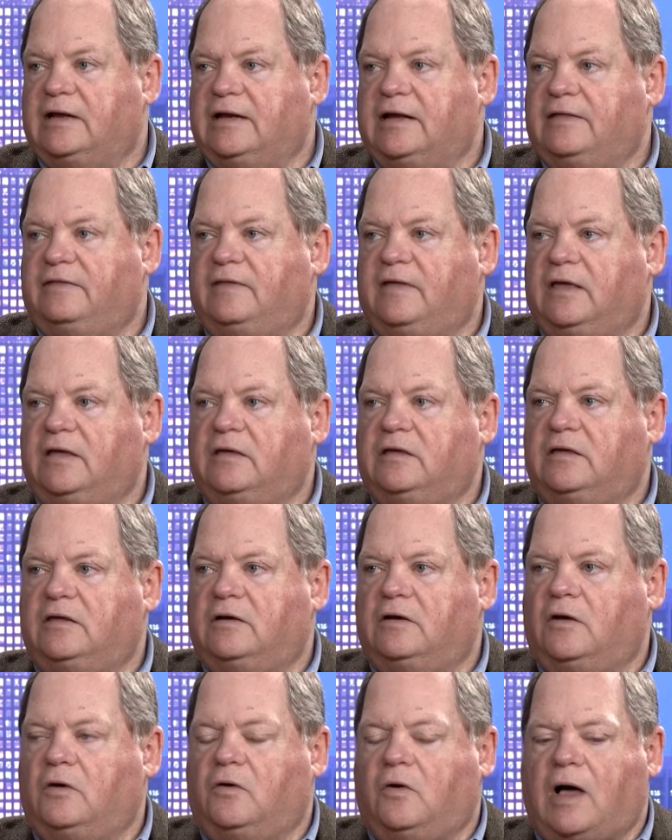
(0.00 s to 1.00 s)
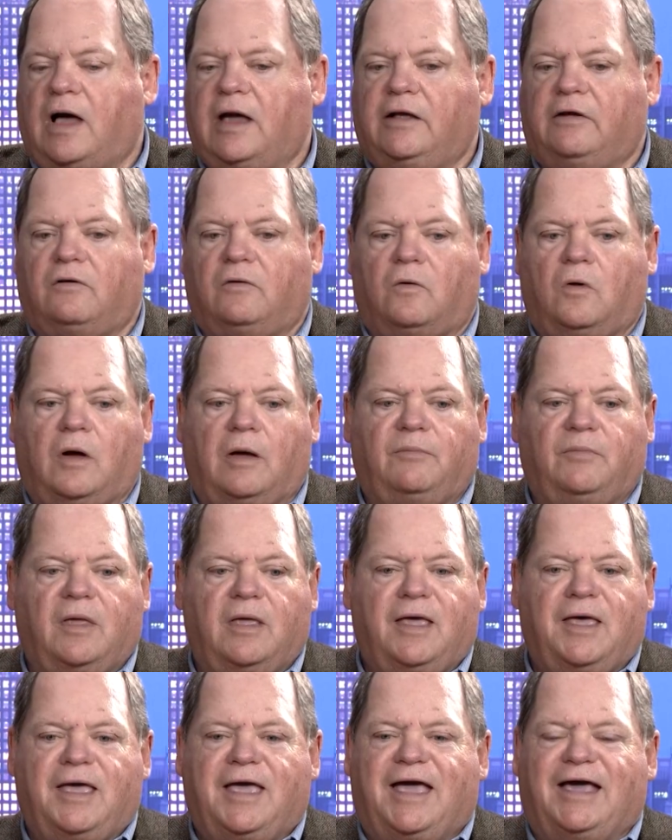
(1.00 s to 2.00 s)
And I think, I grew up,
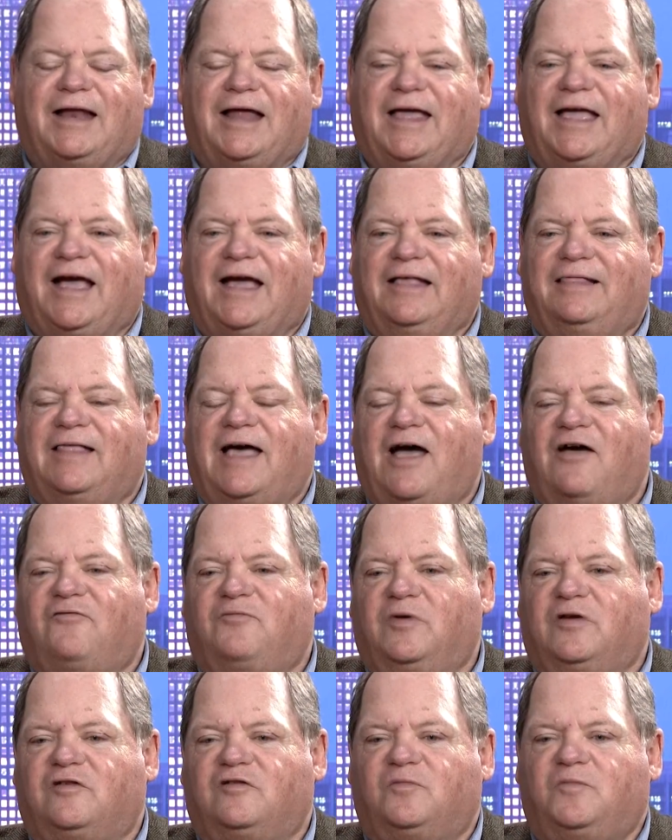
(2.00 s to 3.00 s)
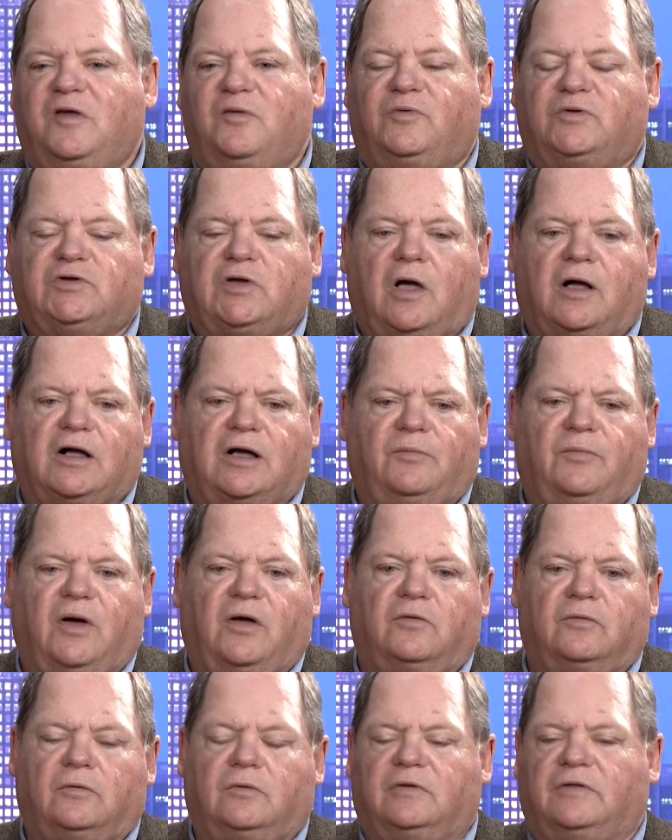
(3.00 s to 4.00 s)
and I laugh because people talk
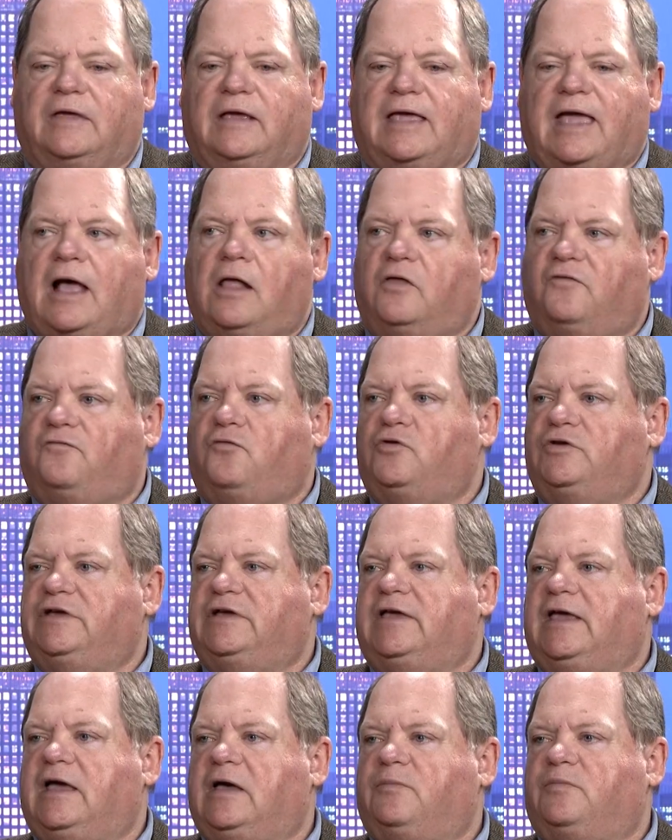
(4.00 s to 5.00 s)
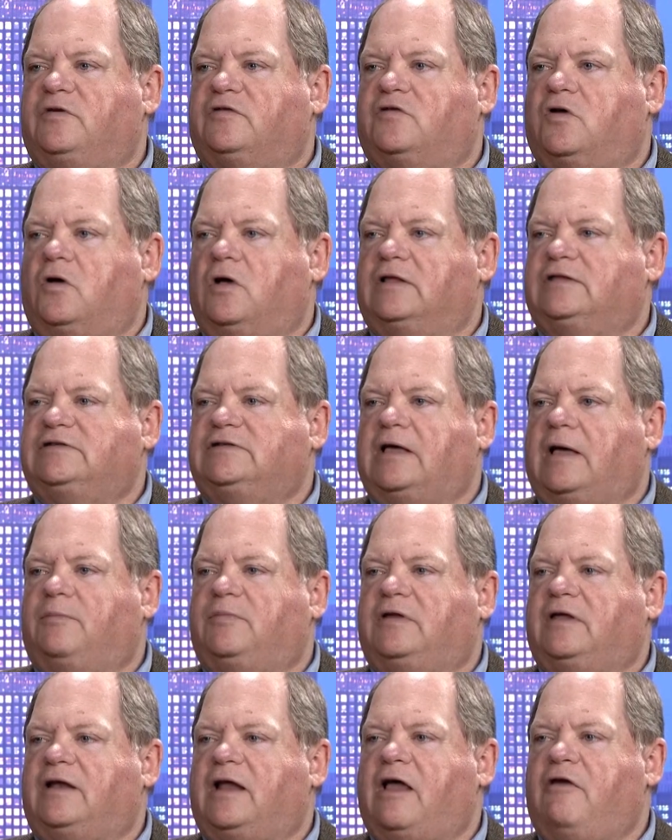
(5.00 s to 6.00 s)
about the California campus
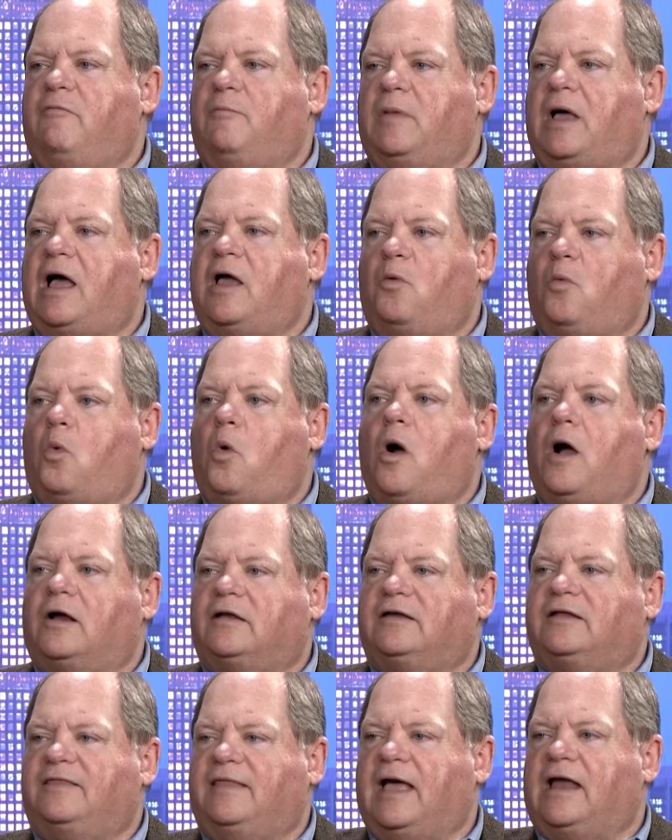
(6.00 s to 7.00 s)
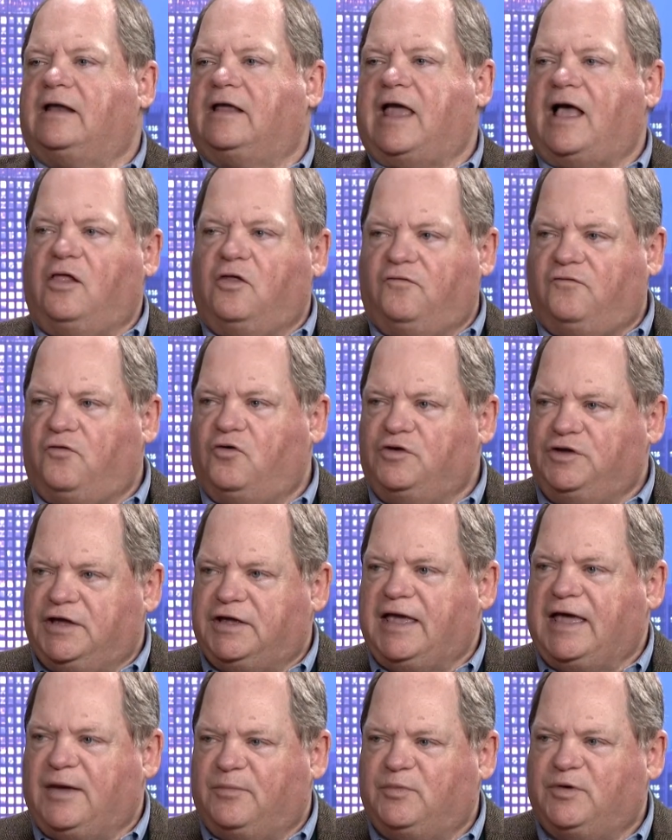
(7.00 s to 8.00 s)
concept, and I walked that California
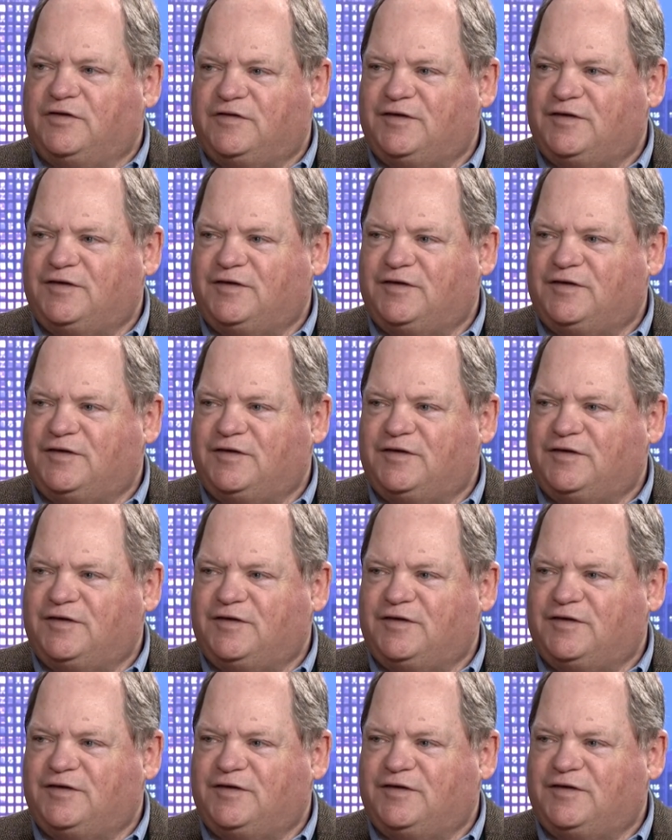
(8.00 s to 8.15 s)
campus